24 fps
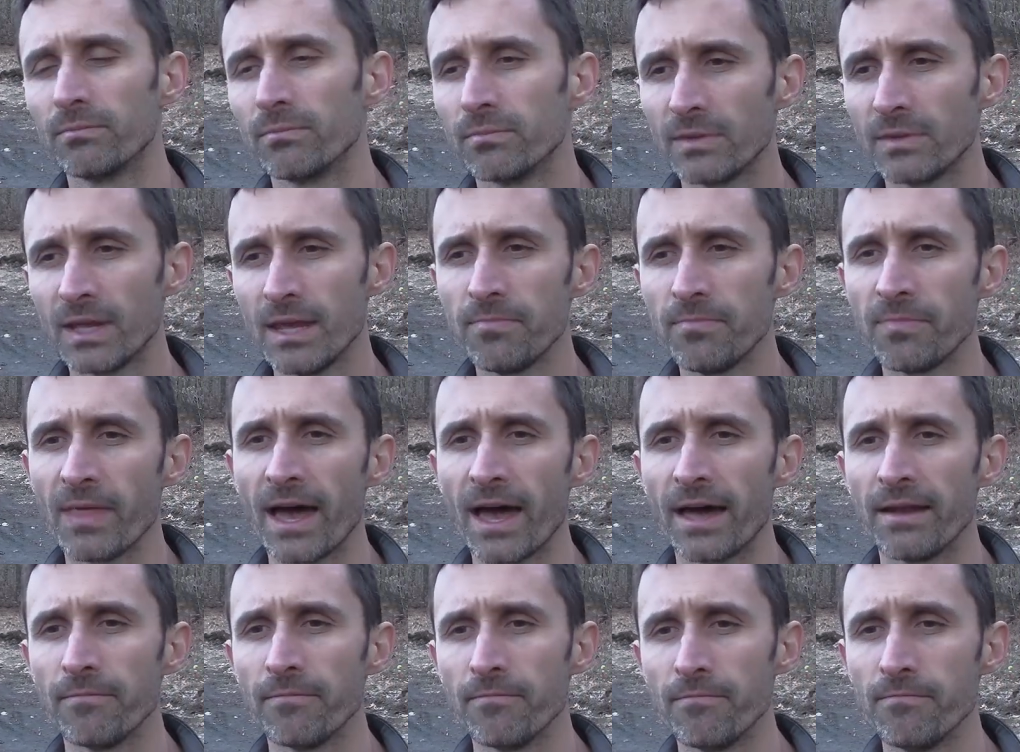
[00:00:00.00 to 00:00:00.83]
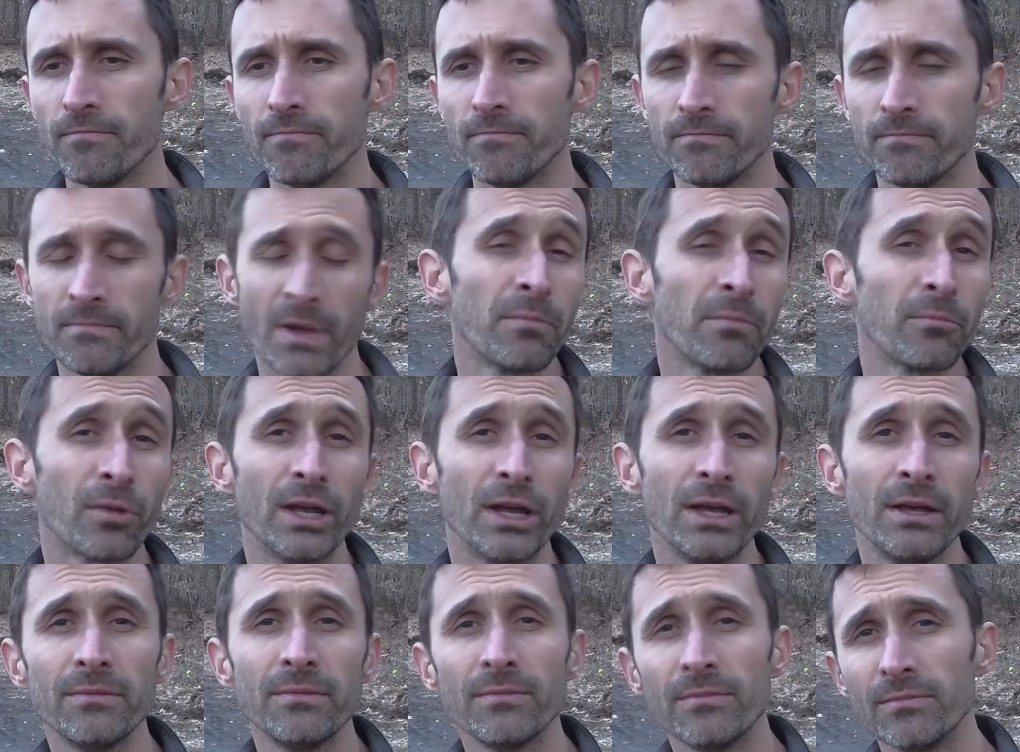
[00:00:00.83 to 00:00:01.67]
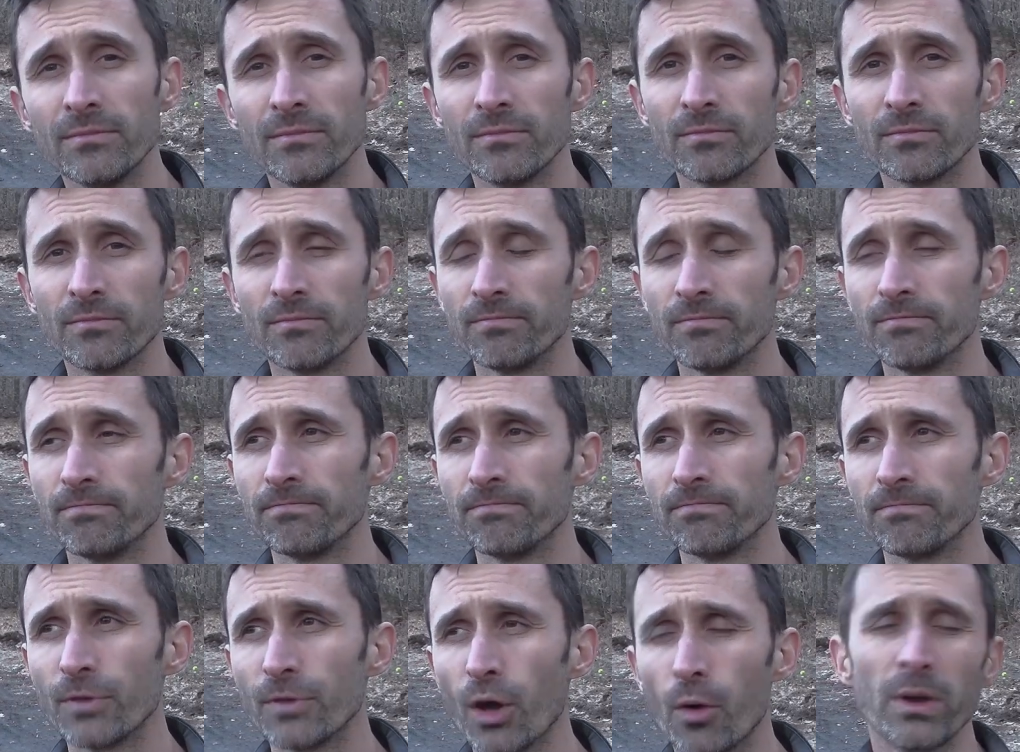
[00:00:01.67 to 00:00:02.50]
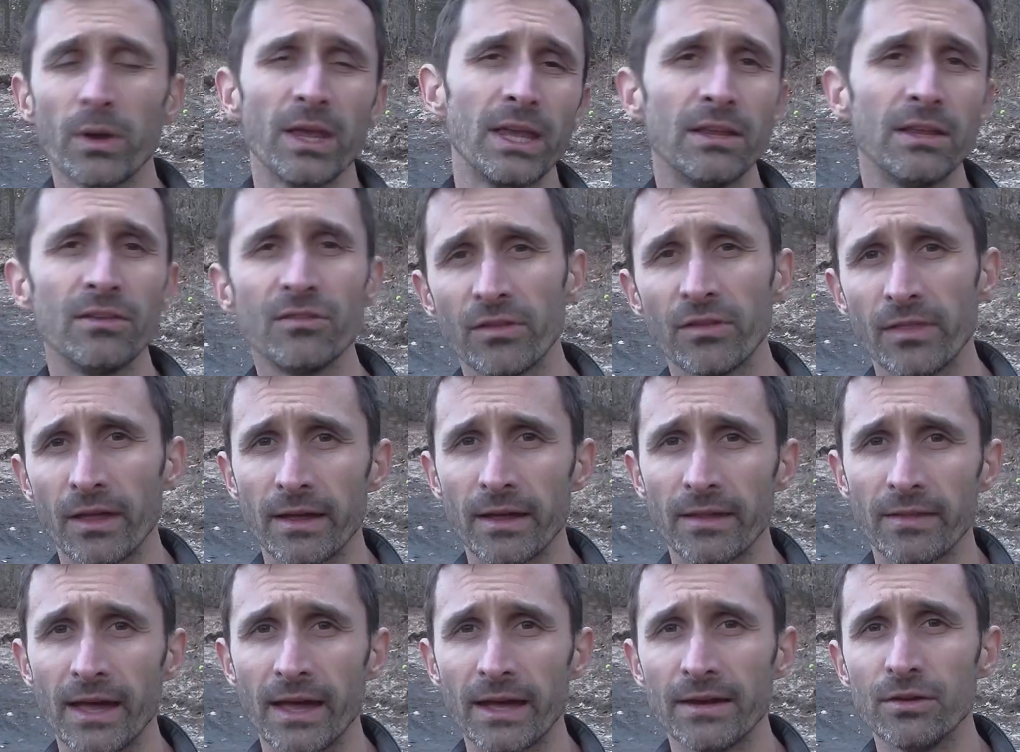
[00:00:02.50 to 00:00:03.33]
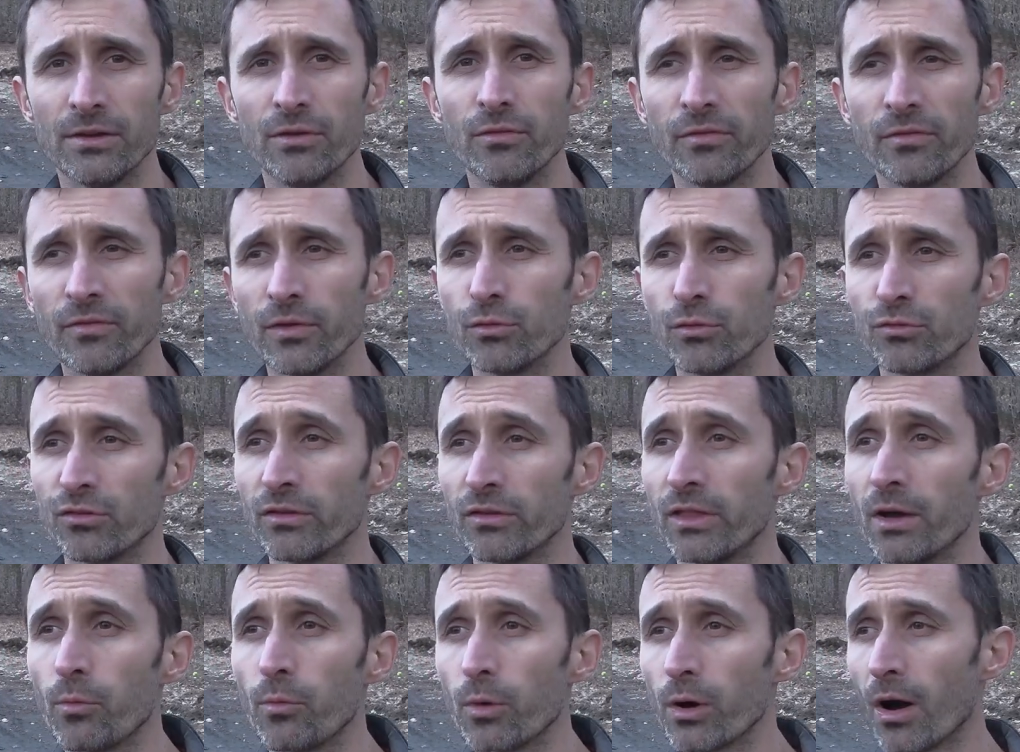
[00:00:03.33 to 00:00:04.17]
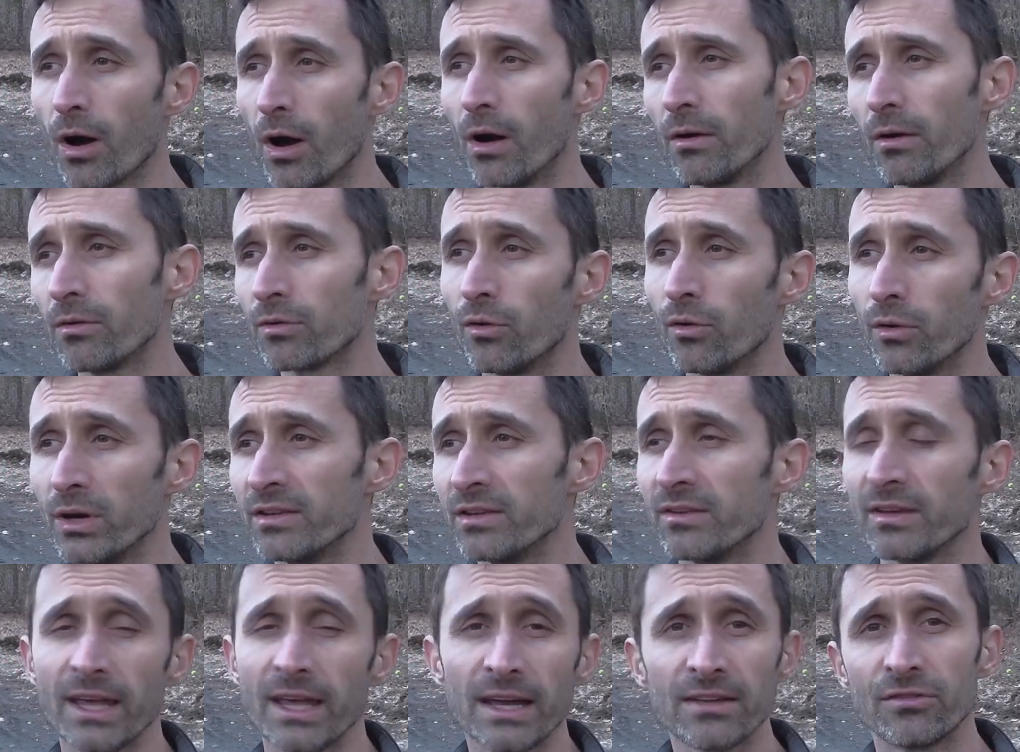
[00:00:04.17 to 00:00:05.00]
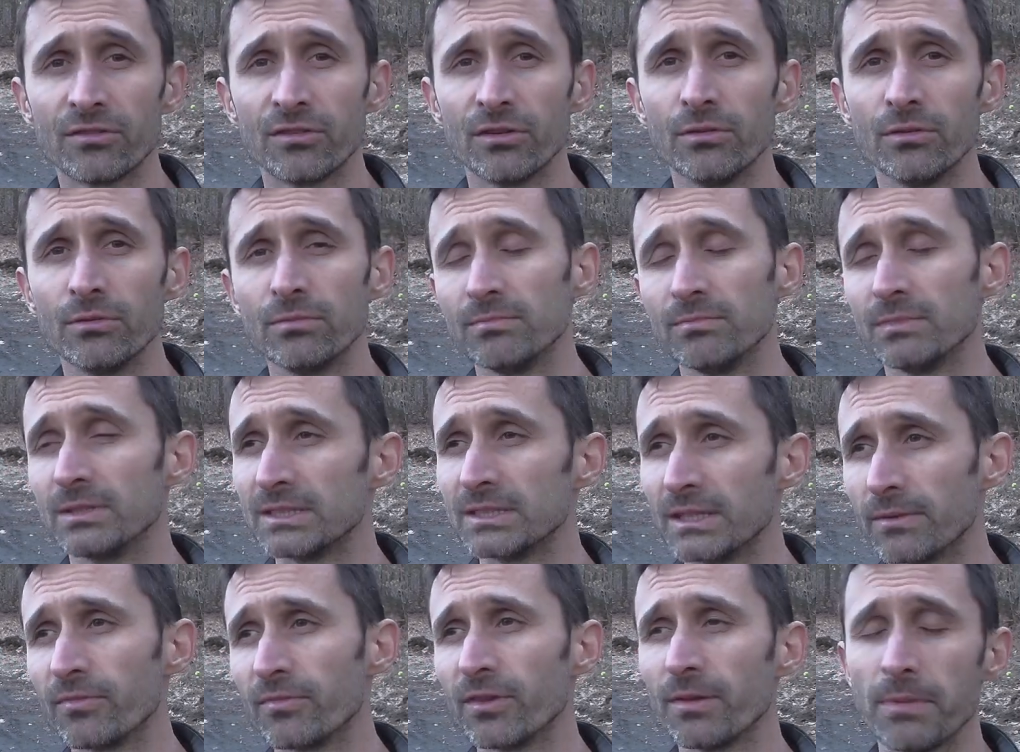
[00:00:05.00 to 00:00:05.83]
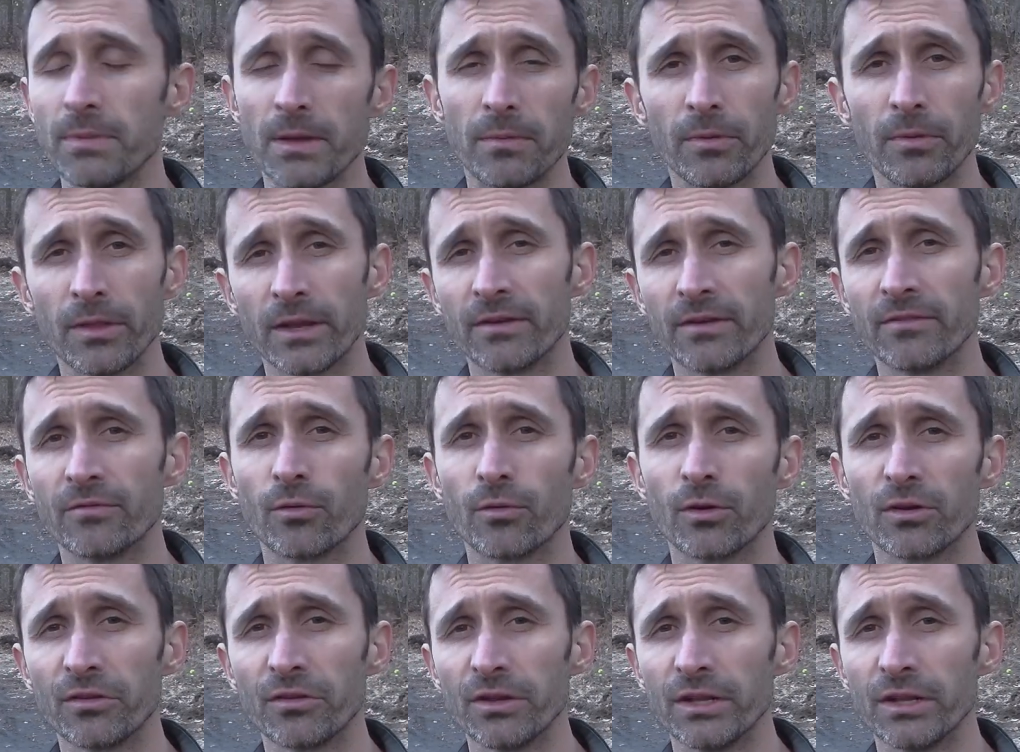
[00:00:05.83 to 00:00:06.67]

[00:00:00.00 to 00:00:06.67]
keep that memory going into the, that new future that we're all going to get to, except for the people that unfortunately